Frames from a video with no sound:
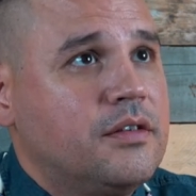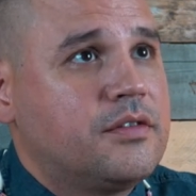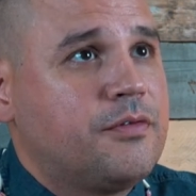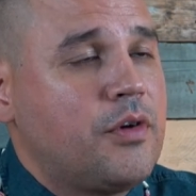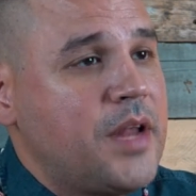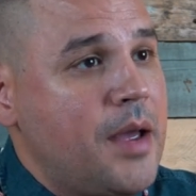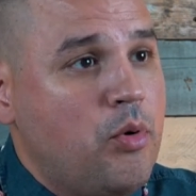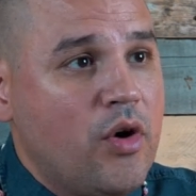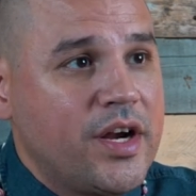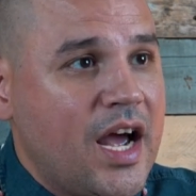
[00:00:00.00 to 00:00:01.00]
from that
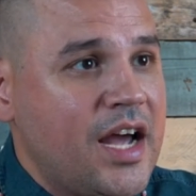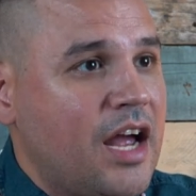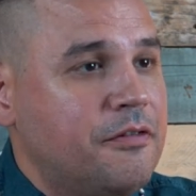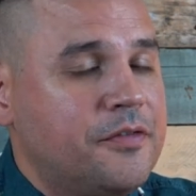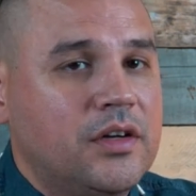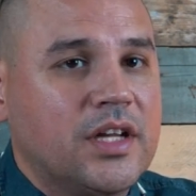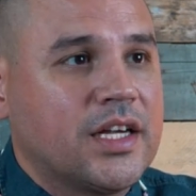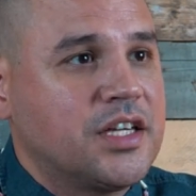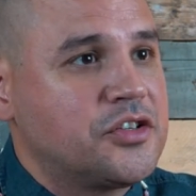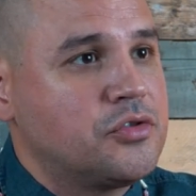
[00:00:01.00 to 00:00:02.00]
point on, I felt
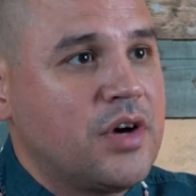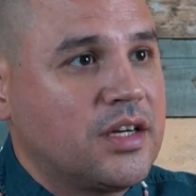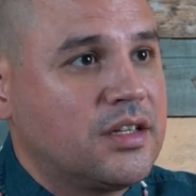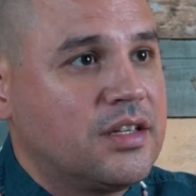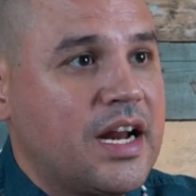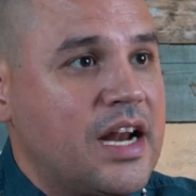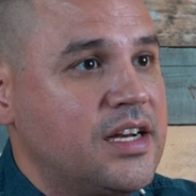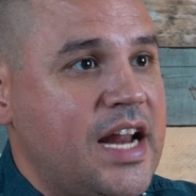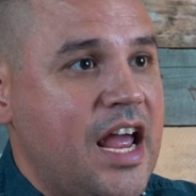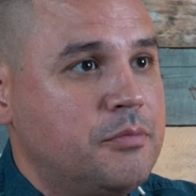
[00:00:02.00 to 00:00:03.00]
like a strength that I
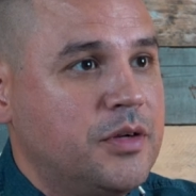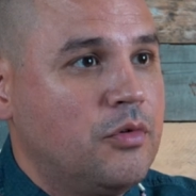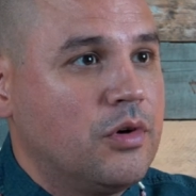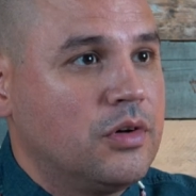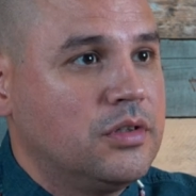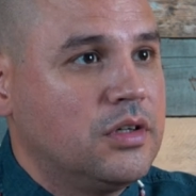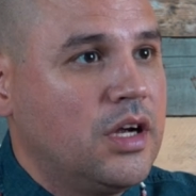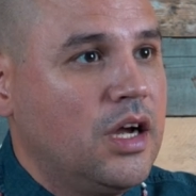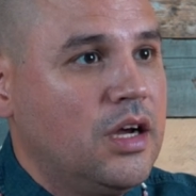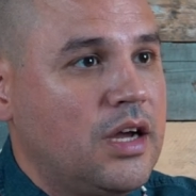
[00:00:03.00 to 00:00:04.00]
didn't have before.
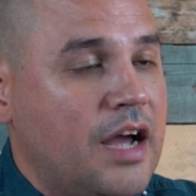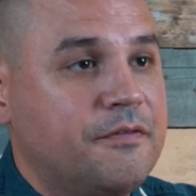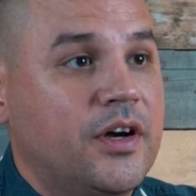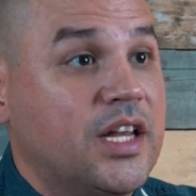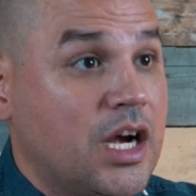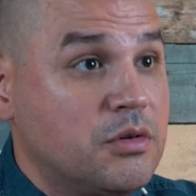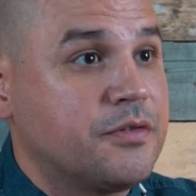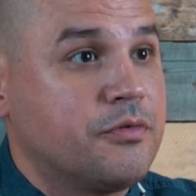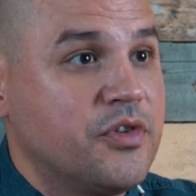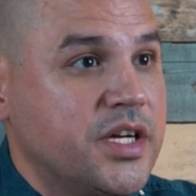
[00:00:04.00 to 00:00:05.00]
I felt like I was
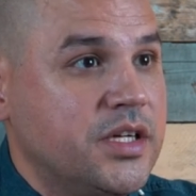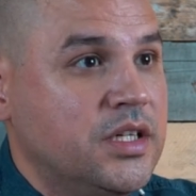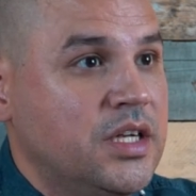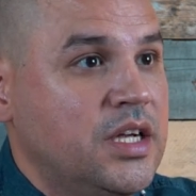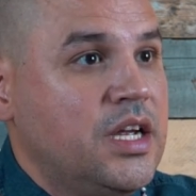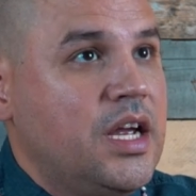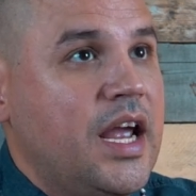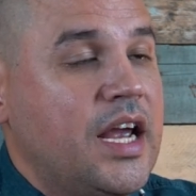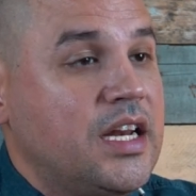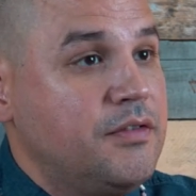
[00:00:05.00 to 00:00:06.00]
free.
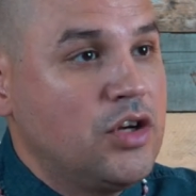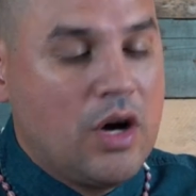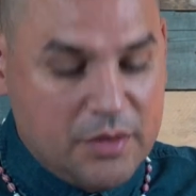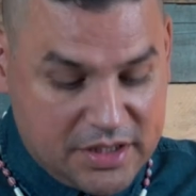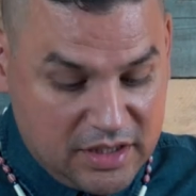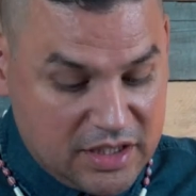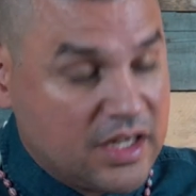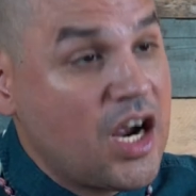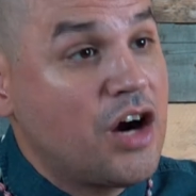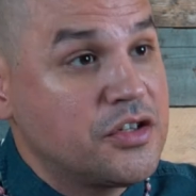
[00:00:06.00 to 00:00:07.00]
And even though I was still
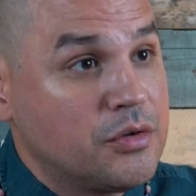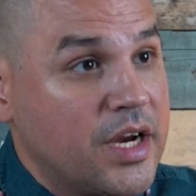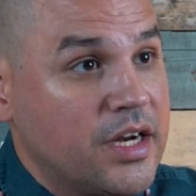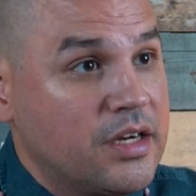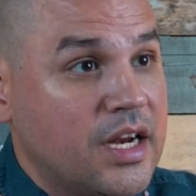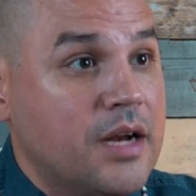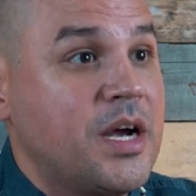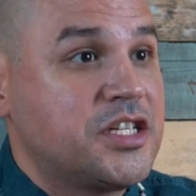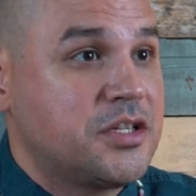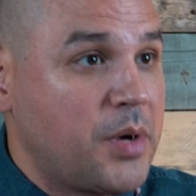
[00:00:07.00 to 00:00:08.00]
incarcerated, in
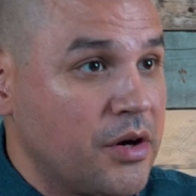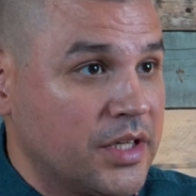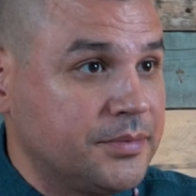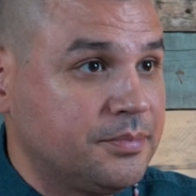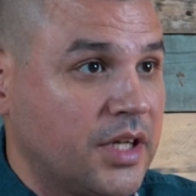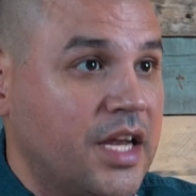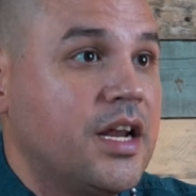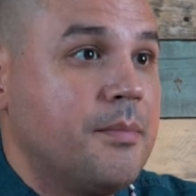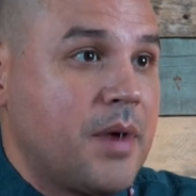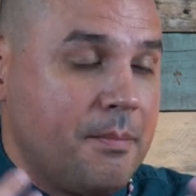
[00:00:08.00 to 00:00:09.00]
my spirit and
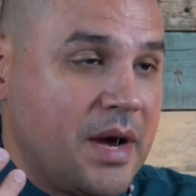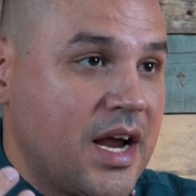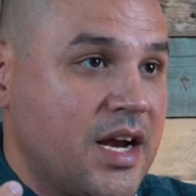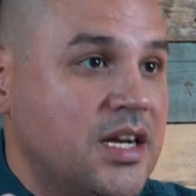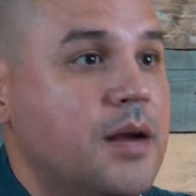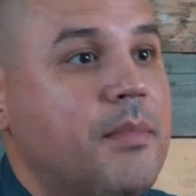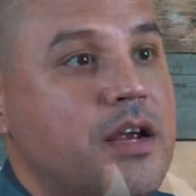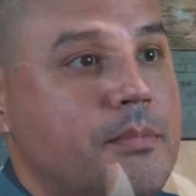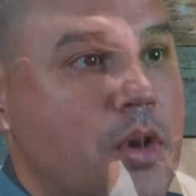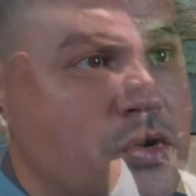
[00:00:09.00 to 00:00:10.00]
in my mind, in my
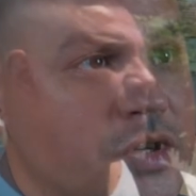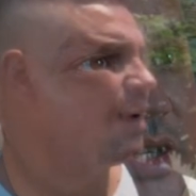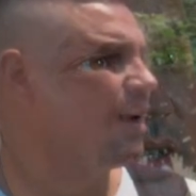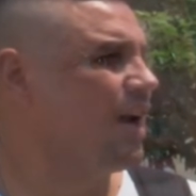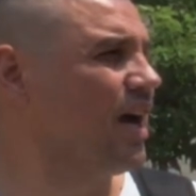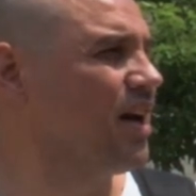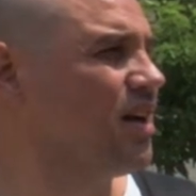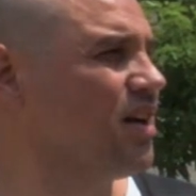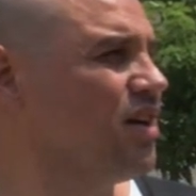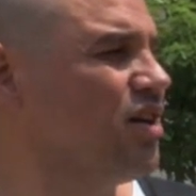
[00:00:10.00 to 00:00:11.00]
emotions,
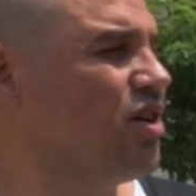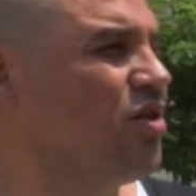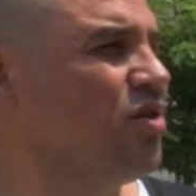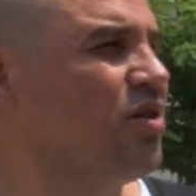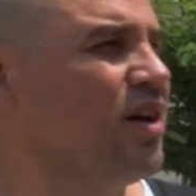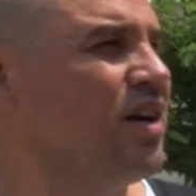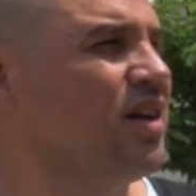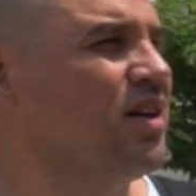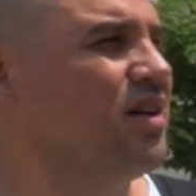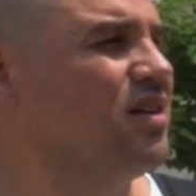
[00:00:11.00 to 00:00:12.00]
Jesus
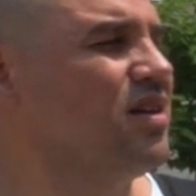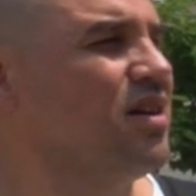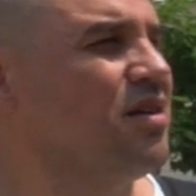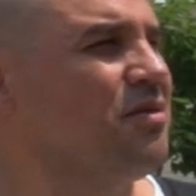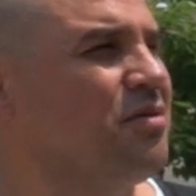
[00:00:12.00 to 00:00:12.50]
set me free.